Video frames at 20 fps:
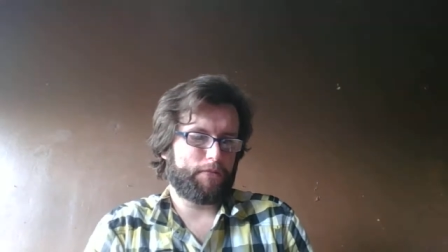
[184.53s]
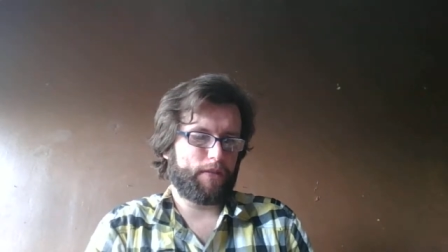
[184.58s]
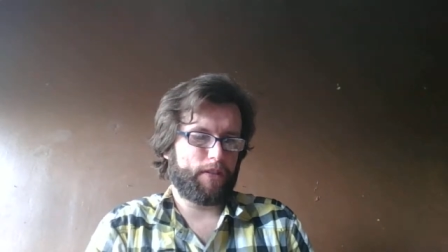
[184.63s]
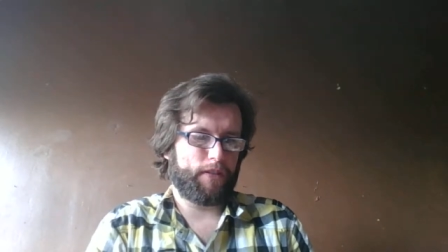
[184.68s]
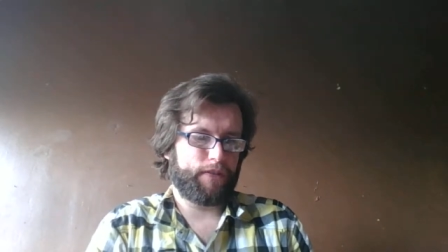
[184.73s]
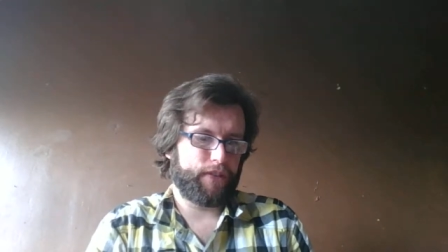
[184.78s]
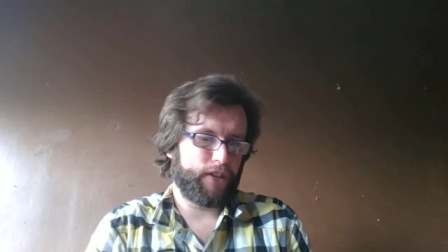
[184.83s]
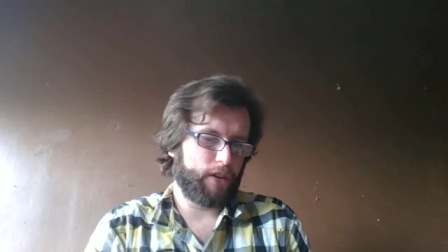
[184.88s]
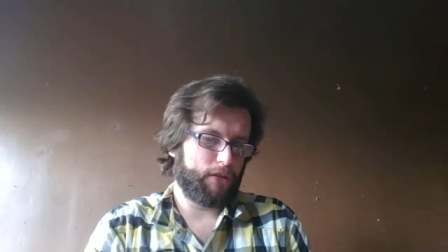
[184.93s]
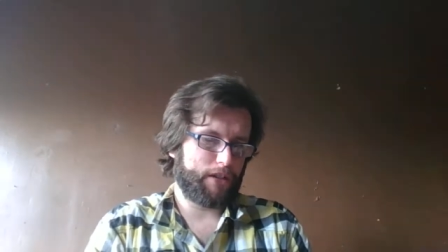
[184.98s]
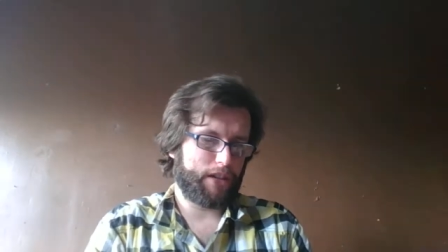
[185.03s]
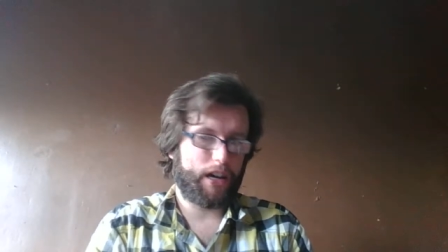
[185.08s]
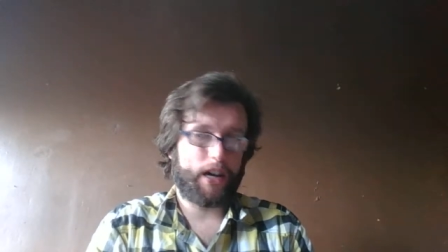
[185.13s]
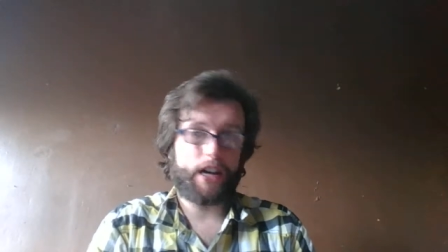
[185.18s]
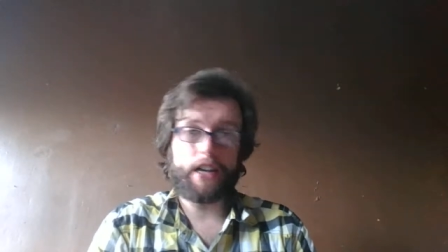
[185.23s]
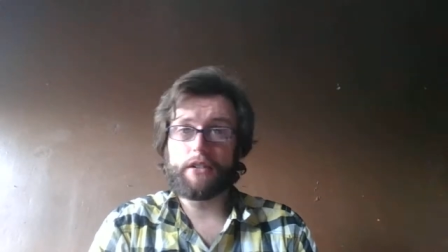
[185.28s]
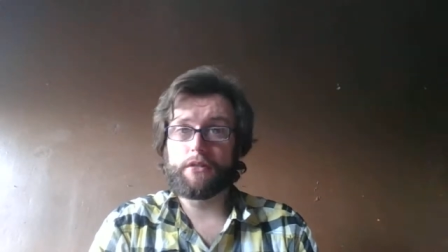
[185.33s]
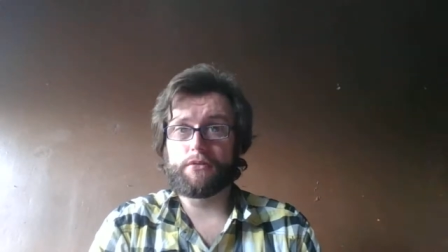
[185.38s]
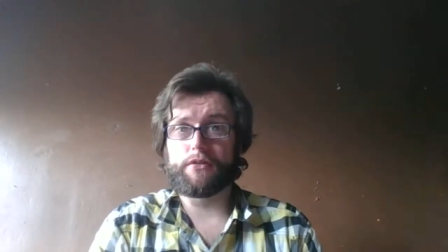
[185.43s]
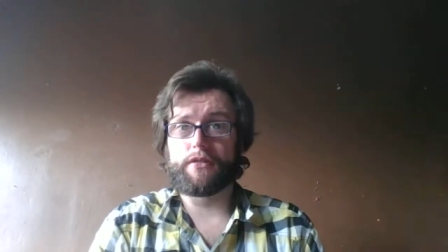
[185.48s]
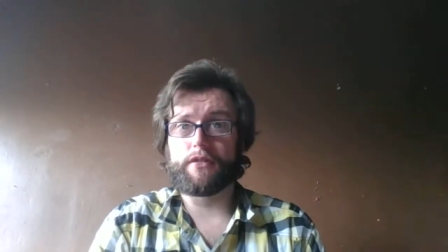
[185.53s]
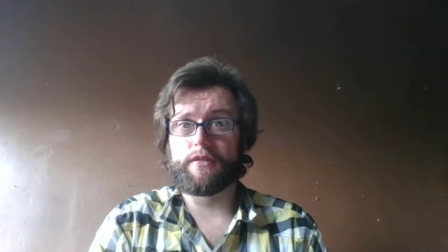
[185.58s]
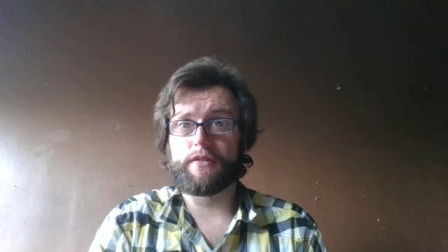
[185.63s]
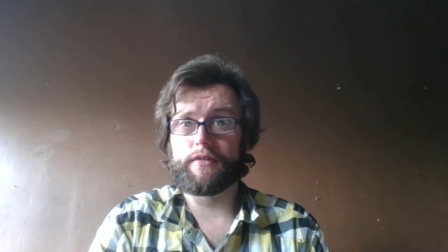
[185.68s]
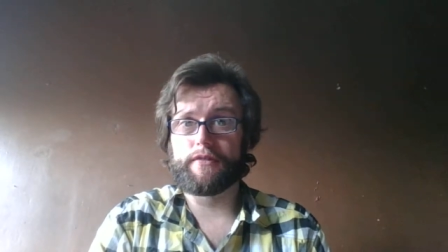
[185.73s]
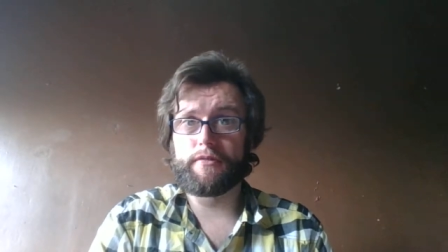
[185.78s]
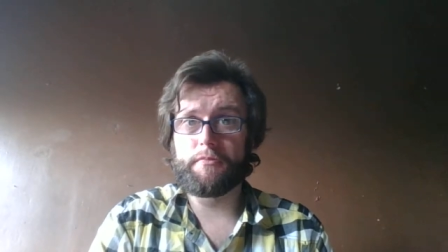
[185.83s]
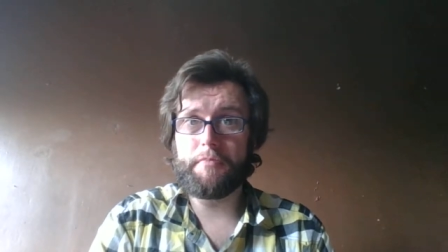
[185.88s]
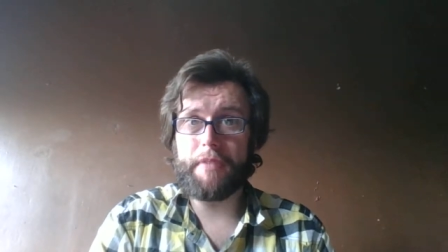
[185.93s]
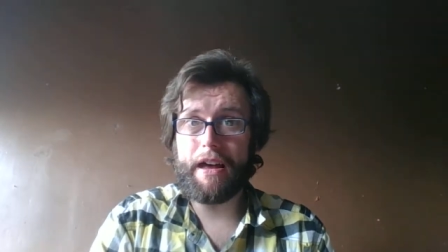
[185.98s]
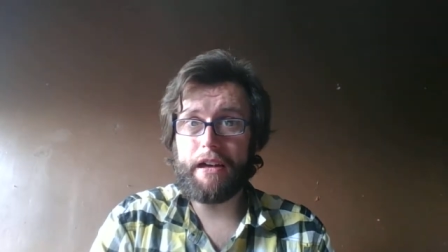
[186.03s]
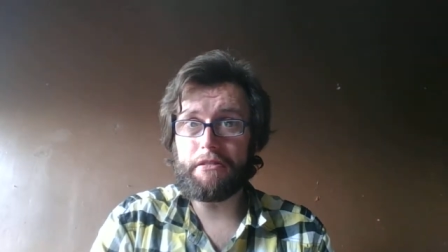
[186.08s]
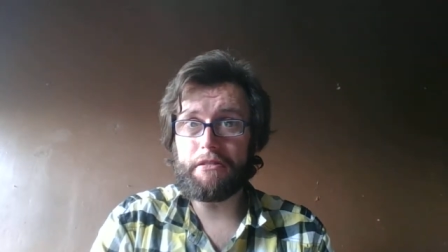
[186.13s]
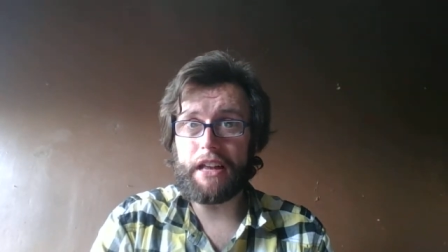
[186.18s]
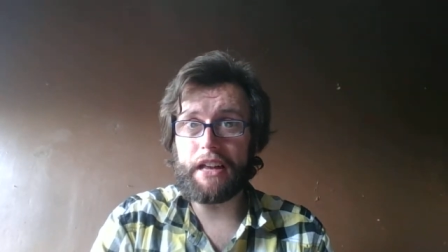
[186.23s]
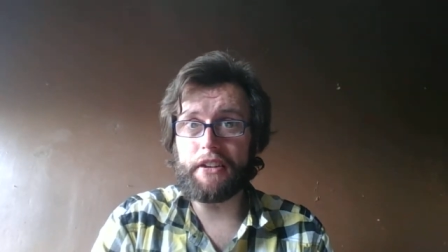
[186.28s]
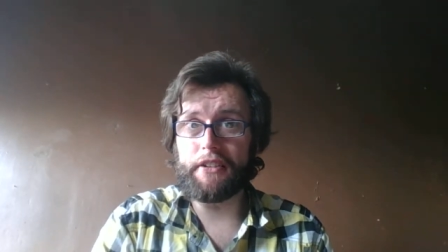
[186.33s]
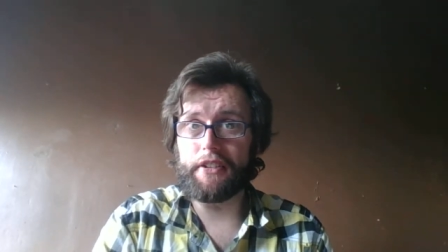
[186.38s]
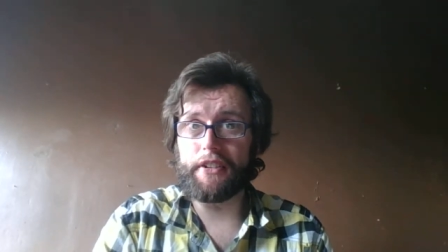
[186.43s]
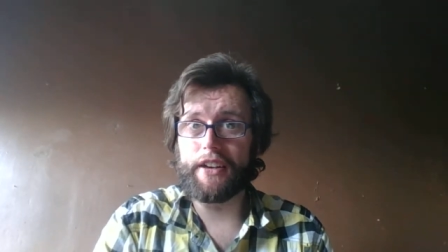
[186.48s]
a few titles from
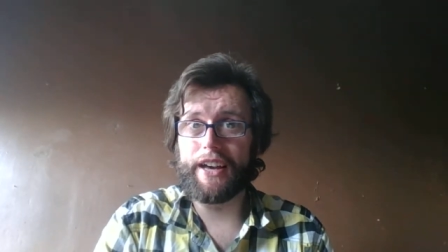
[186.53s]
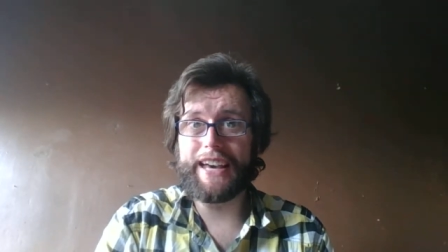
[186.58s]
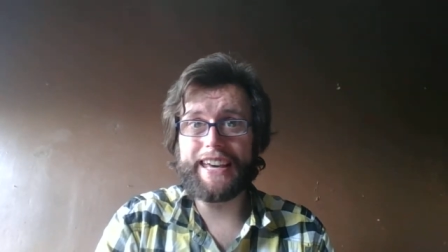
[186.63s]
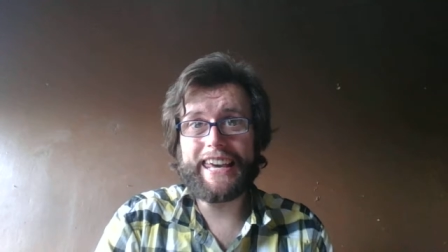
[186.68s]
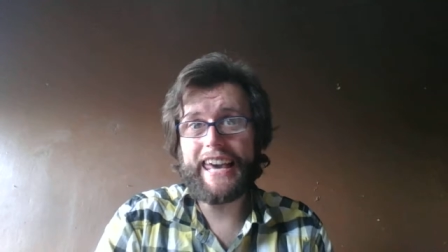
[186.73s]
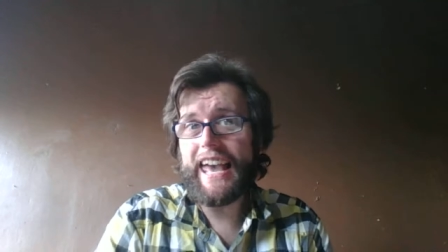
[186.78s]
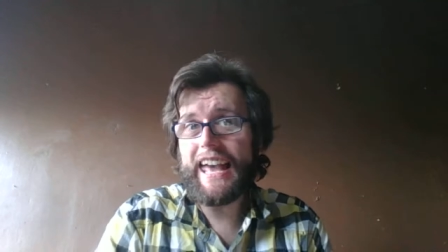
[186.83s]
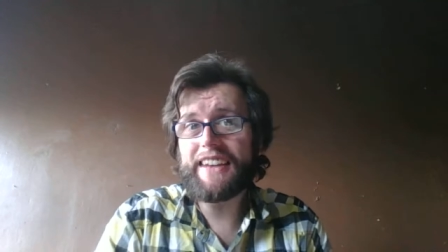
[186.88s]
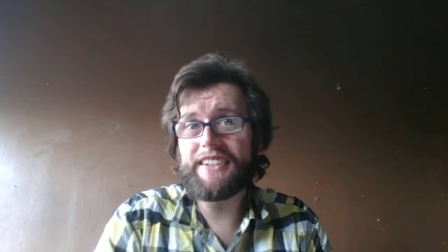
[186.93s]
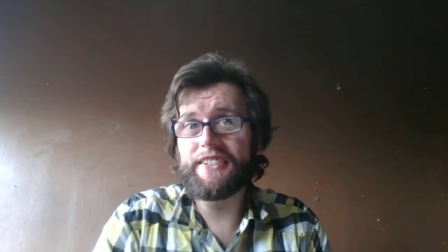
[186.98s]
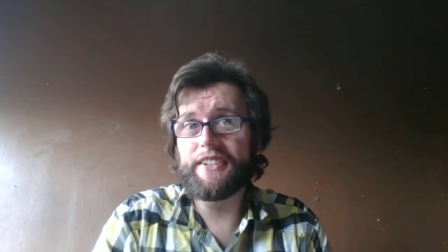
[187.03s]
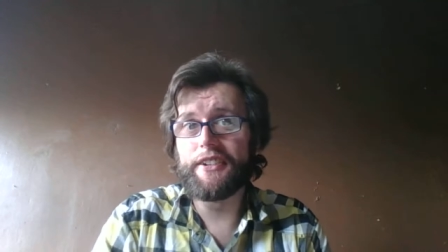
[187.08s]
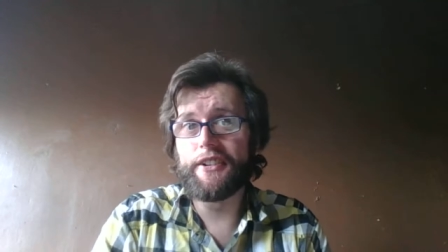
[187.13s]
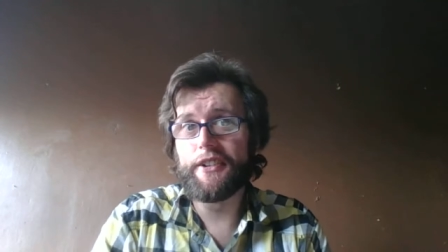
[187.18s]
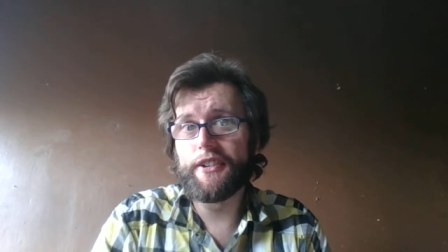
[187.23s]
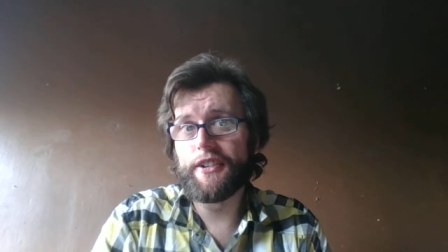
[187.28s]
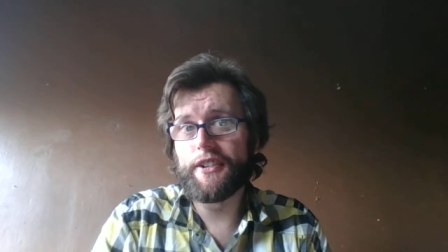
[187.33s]
Poundland again.